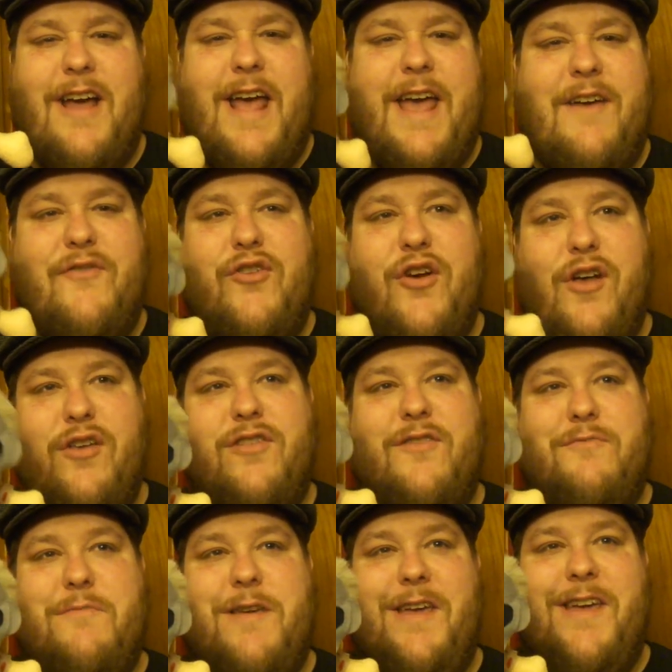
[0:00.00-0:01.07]
I have dolls
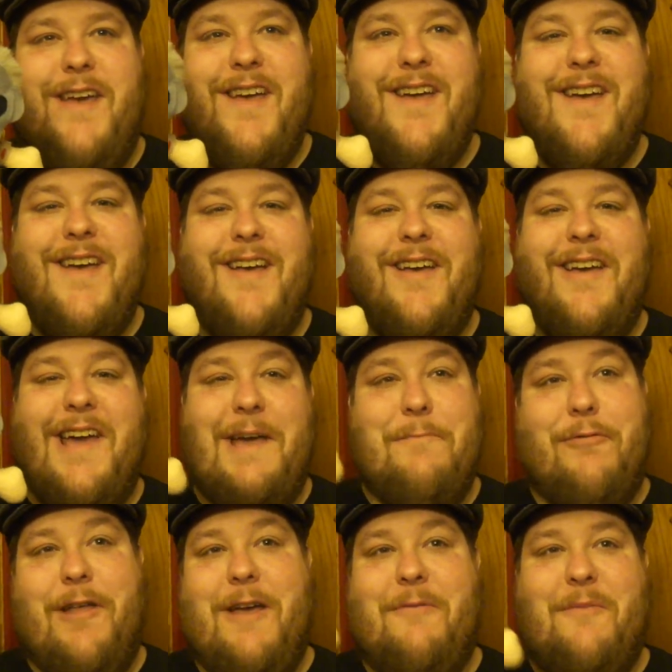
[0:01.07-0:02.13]
of me. Like I
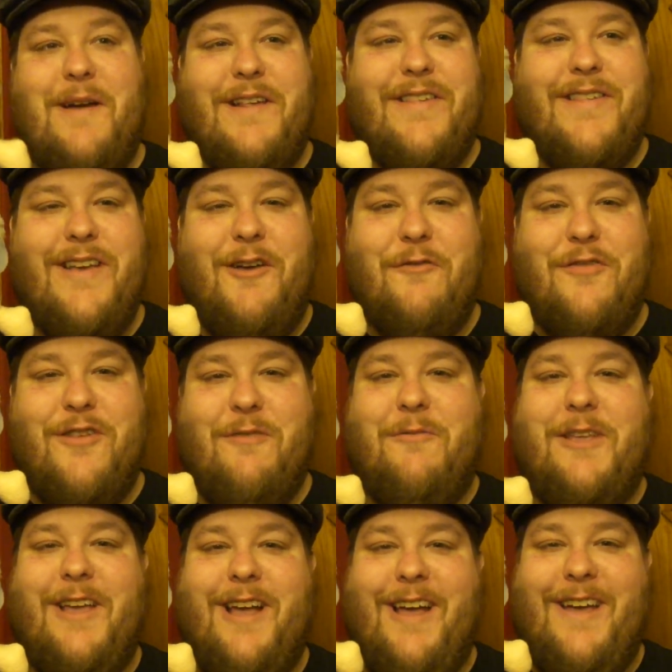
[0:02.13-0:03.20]
play it myself
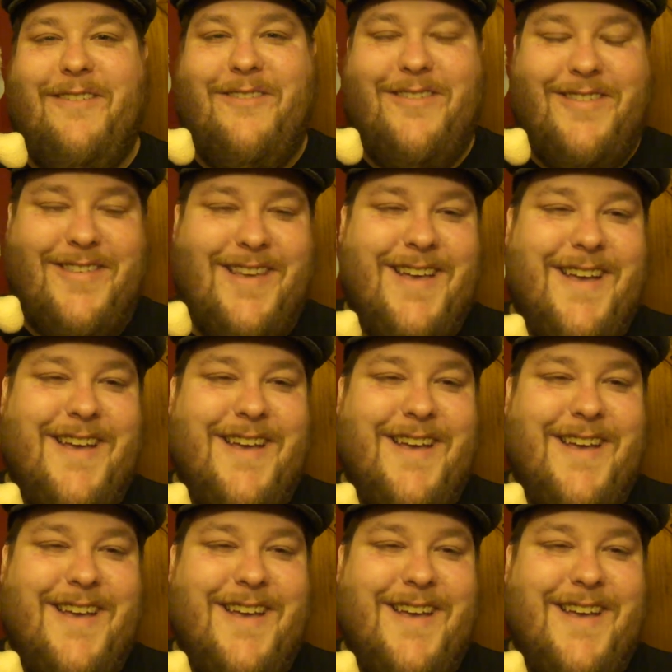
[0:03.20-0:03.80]
sometimes.